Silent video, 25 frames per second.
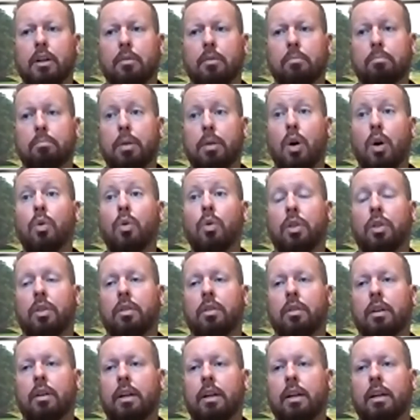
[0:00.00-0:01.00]
both
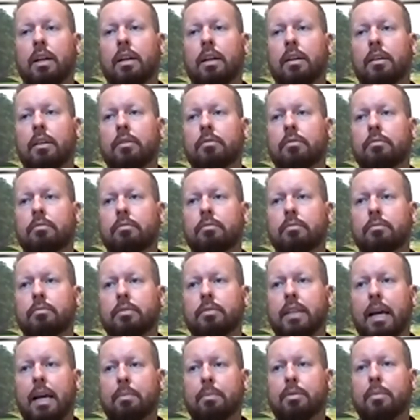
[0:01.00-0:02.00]

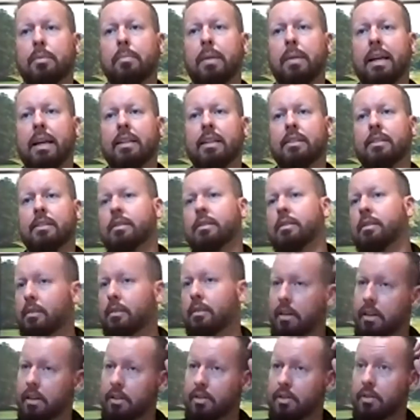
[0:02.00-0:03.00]
types of maintenance
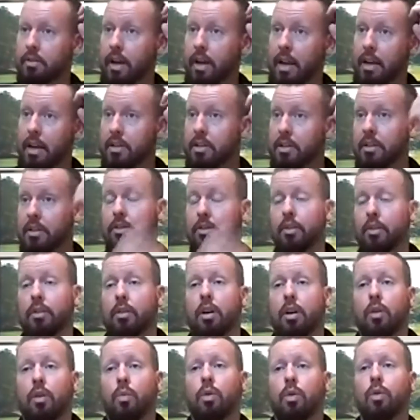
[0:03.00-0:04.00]
strategies
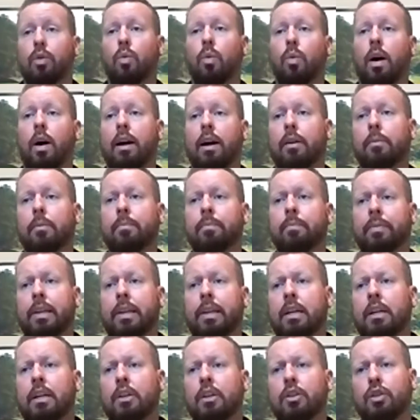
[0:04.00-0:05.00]
are worthwhile.
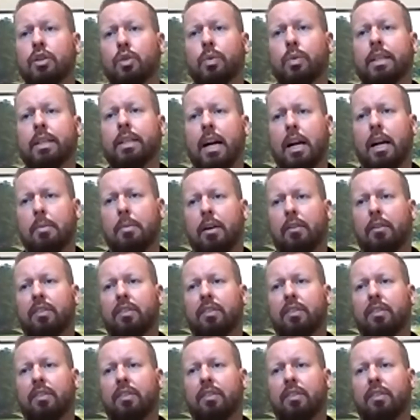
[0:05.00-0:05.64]
So as we talk about